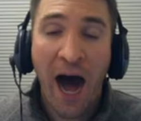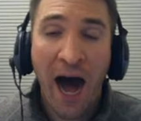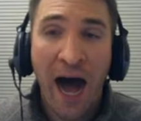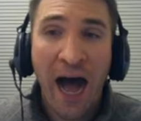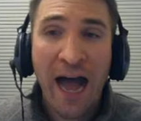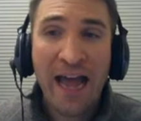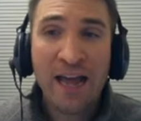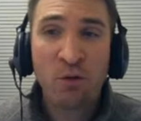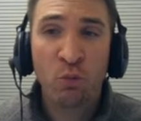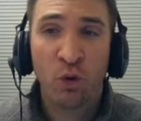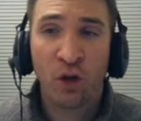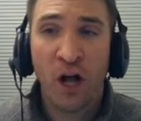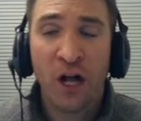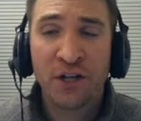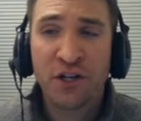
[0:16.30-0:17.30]
I
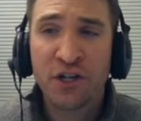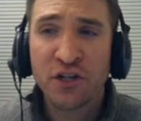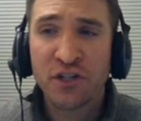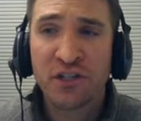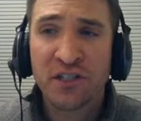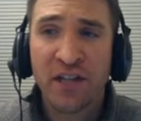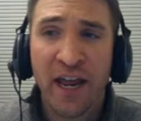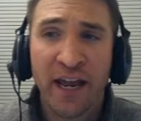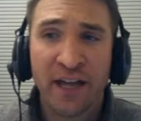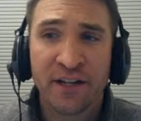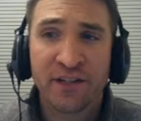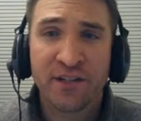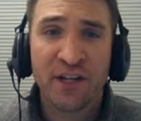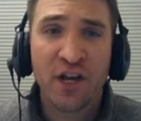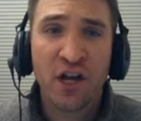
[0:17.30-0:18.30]
will
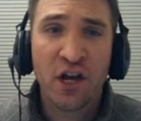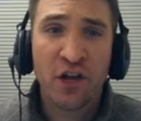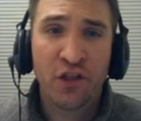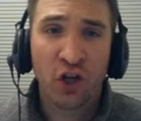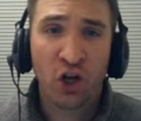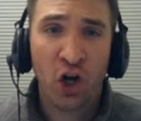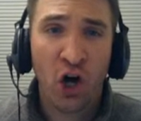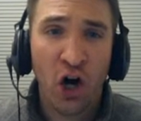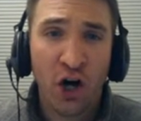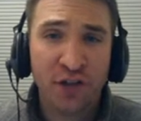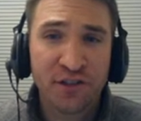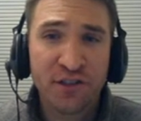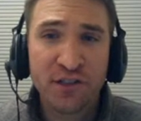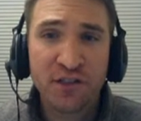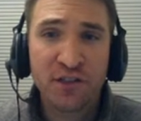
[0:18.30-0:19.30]
understand the
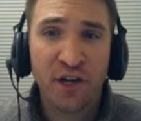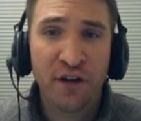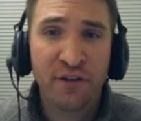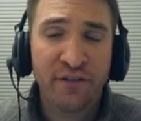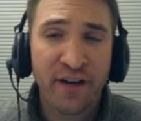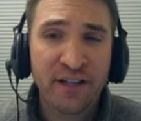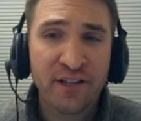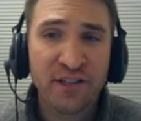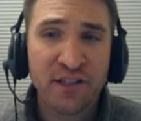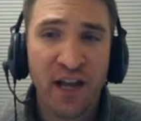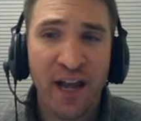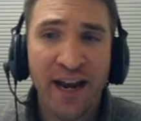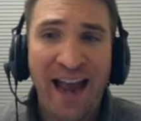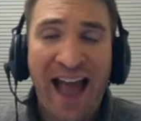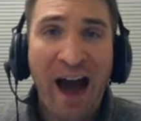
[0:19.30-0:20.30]
causes, events,
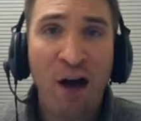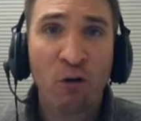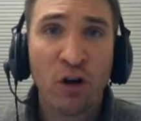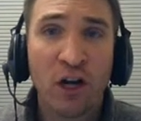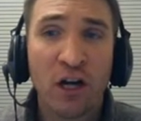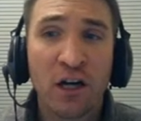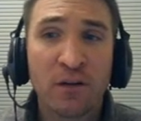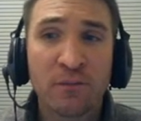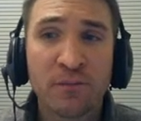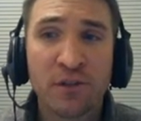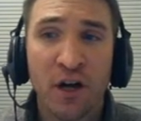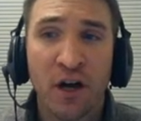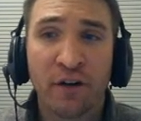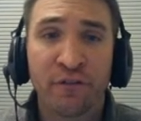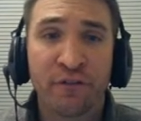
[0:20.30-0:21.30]
and
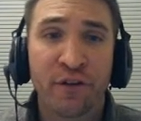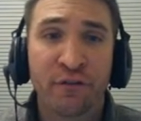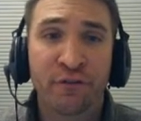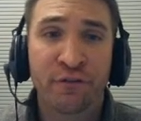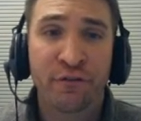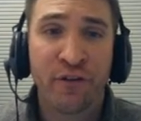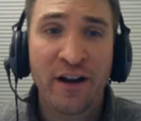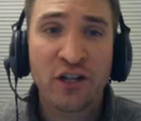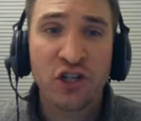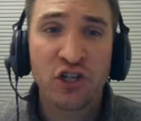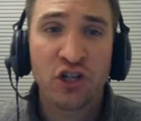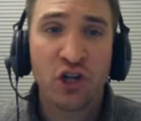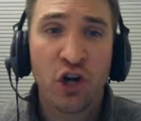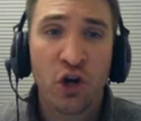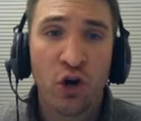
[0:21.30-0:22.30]
outcomes of the
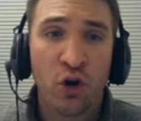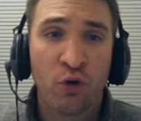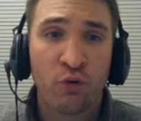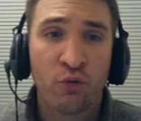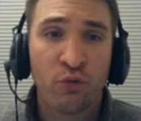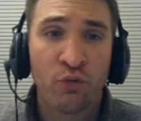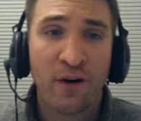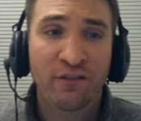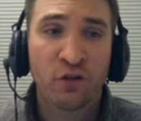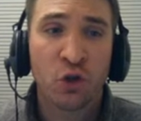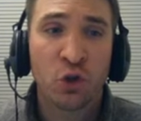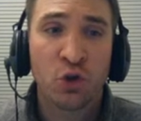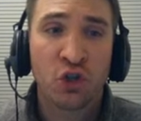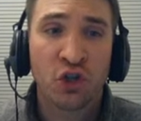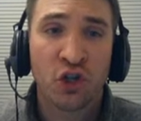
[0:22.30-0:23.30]
French
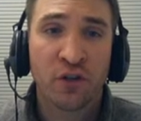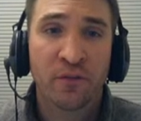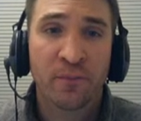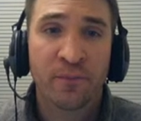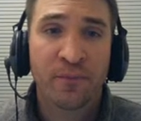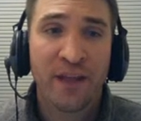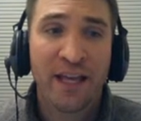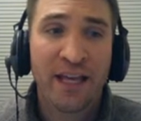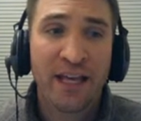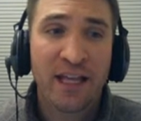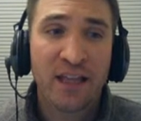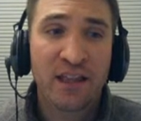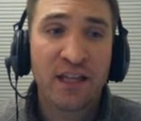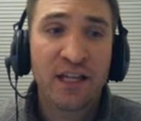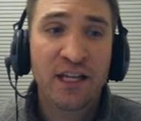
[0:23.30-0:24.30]
Revolution.
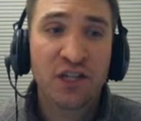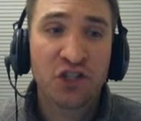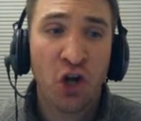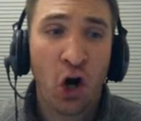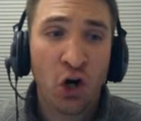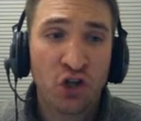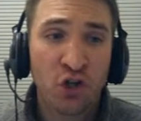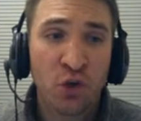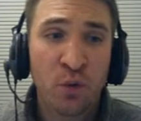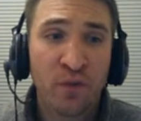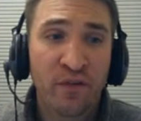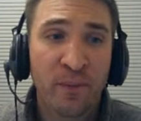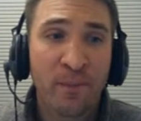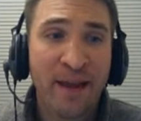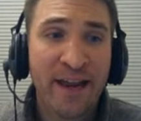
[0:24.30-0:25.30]
These are two
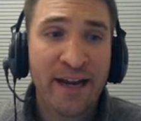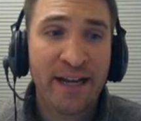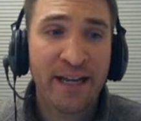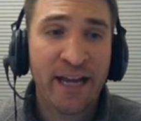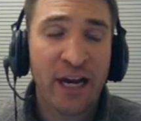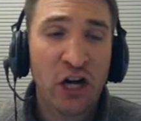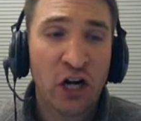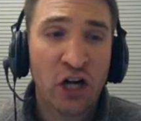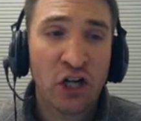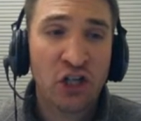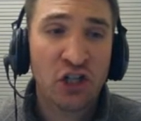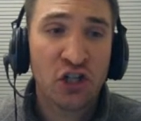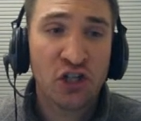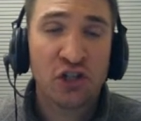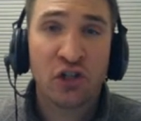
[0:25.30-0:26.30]
of the main
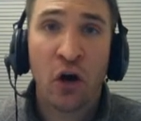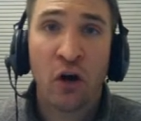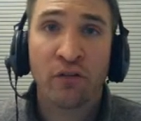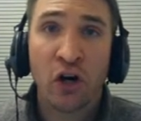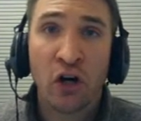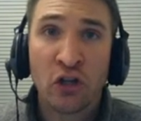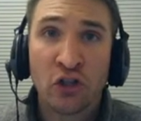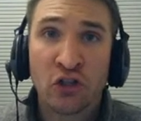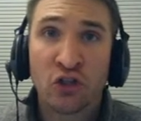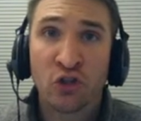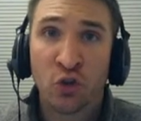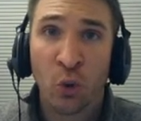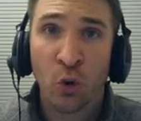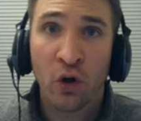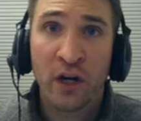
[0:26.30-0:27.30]
characters of our
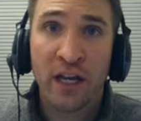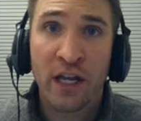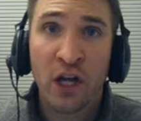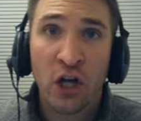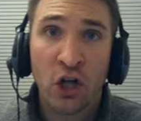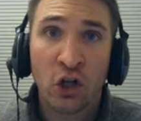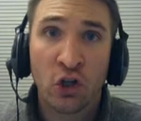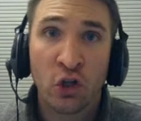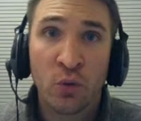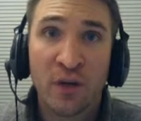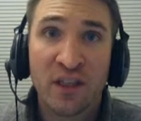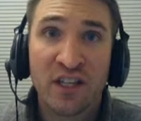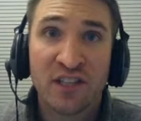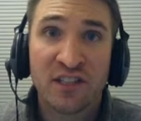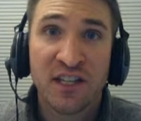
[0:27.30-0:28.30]
story,
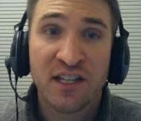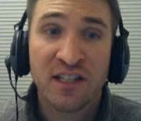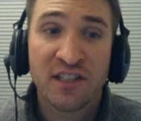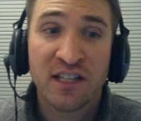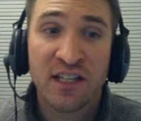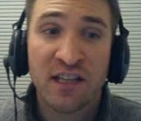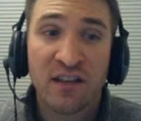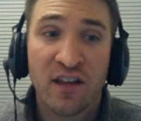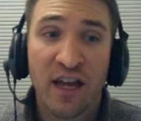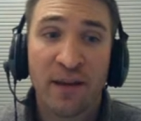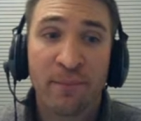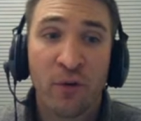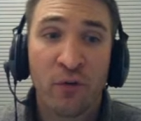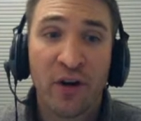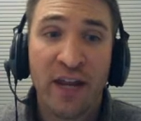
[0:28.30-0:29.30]
Louis XVI
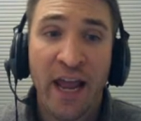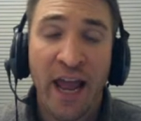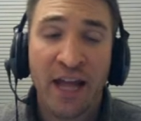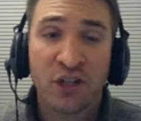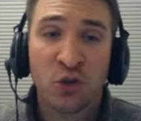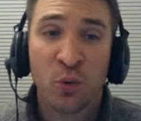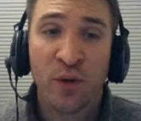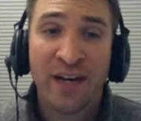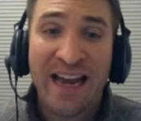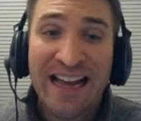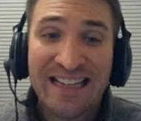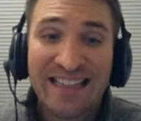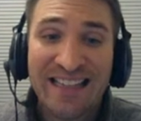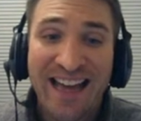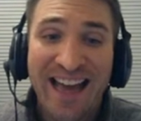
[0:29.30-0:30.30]
and Marie
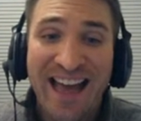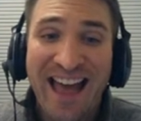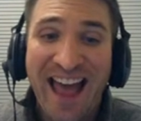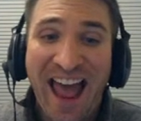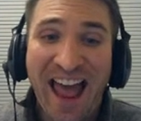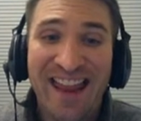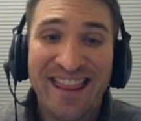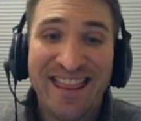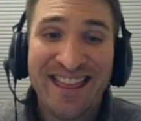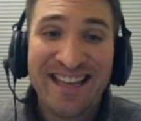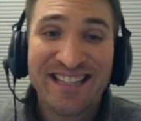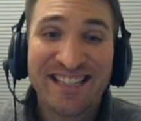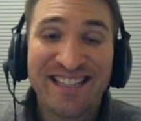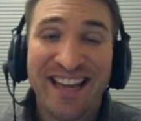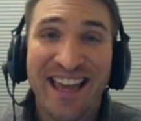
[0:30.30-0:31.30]
Antoinette. And
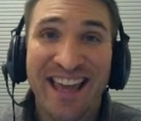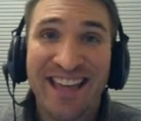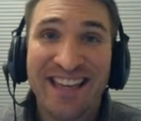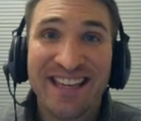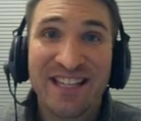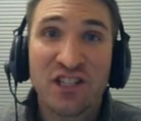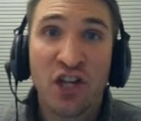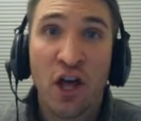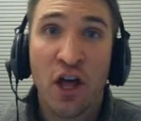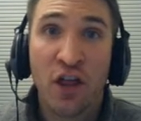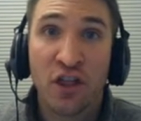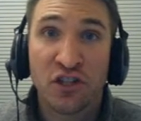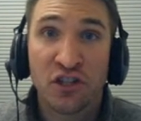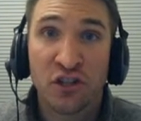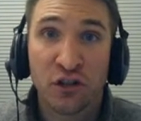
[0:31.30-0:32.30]
this is
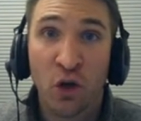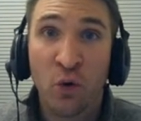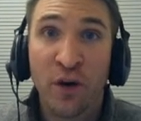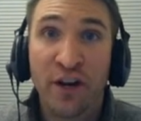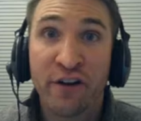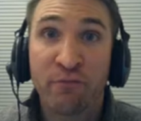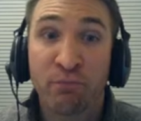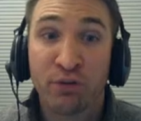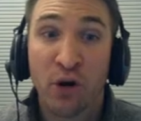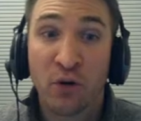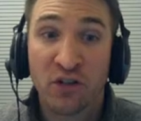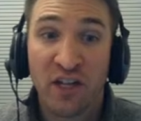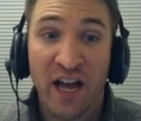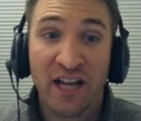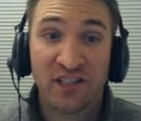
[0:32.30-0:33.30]
the slogan of
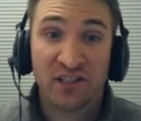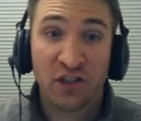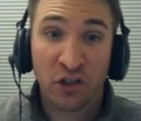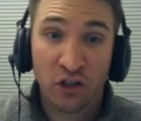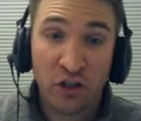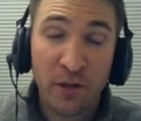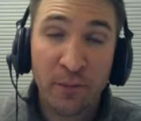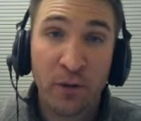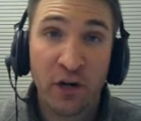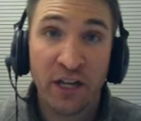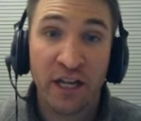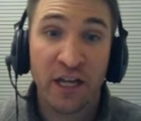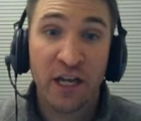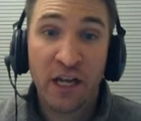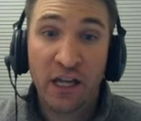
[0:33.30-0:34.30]
protest:
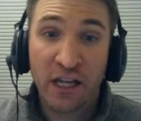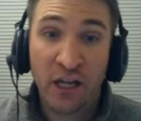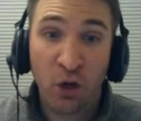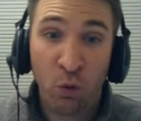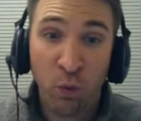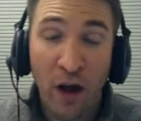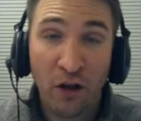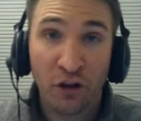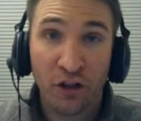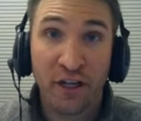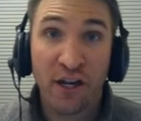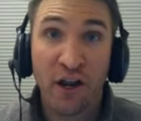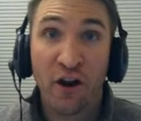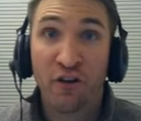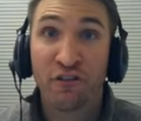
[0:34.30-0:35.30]
liberty,
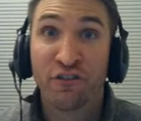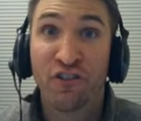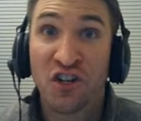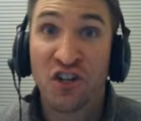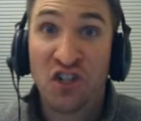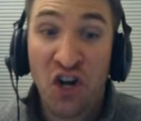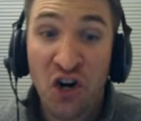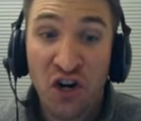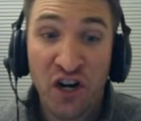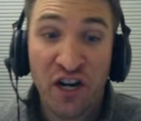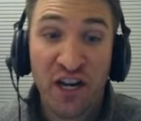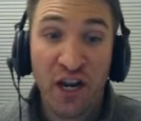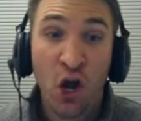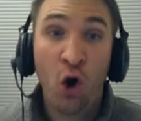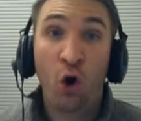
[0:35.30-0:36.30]
equality,
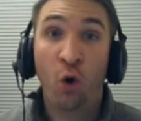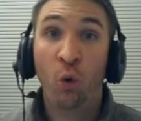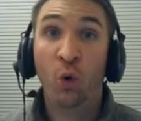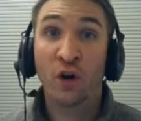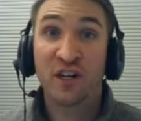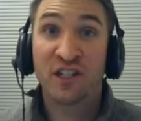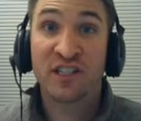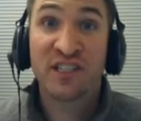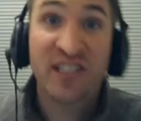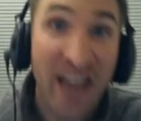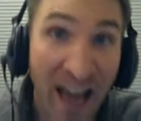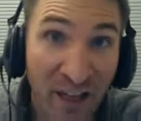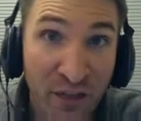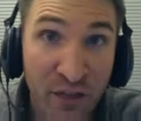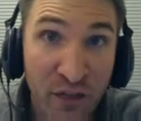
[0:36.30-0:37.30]
fraternity, or
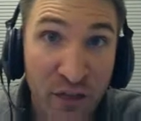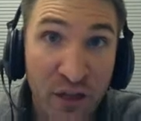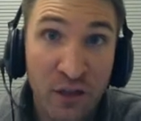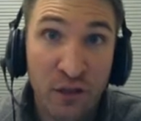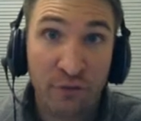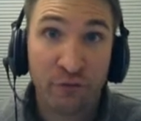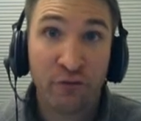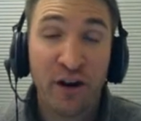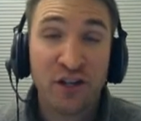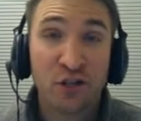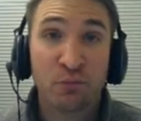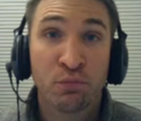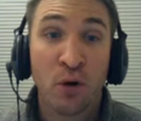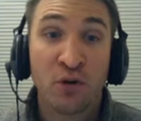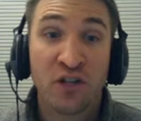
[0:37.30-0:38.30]
death. The
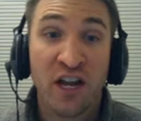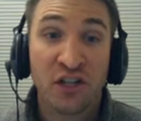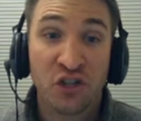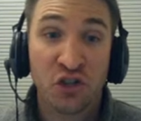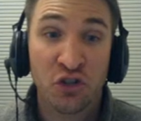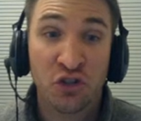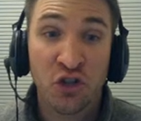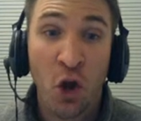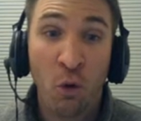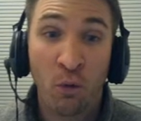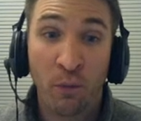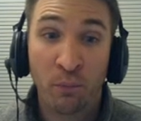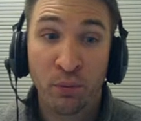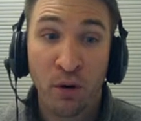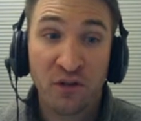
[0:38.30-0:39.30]
French protesters
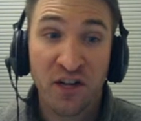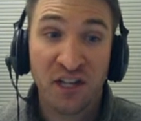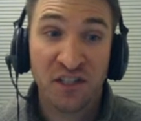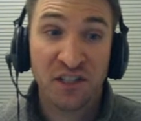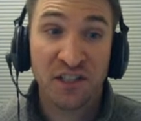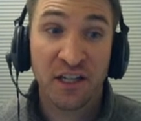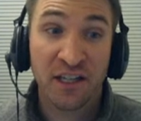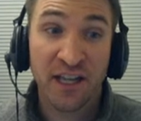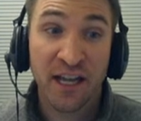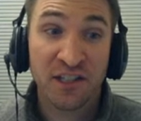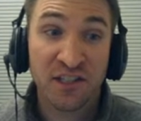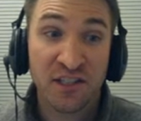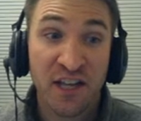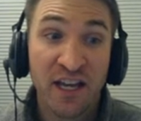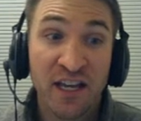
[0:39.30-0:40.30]
were protesting
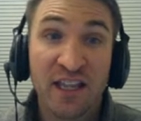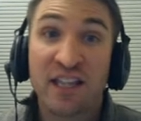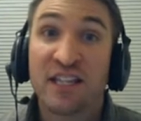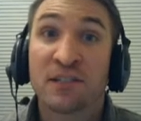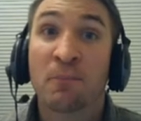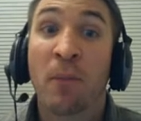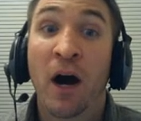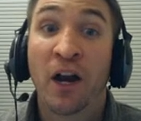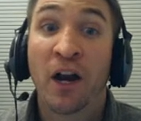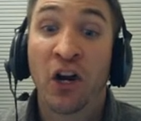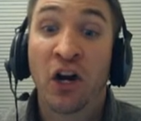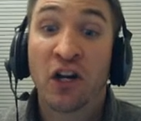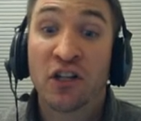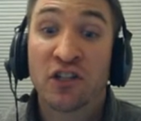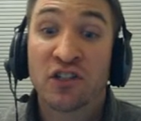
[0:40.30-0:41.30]
against these
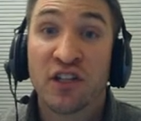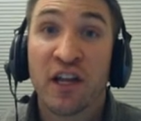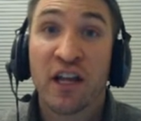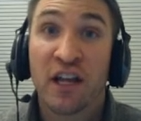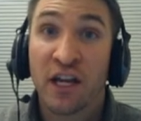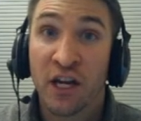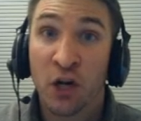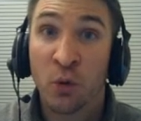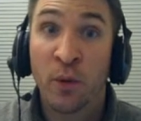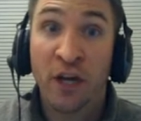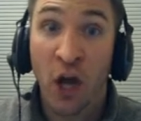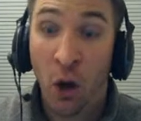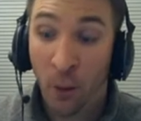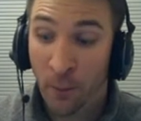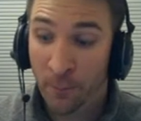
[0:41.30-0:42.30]
monarchs. Here we
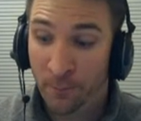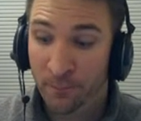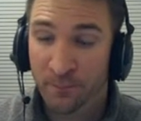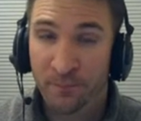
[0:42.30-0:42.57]
go.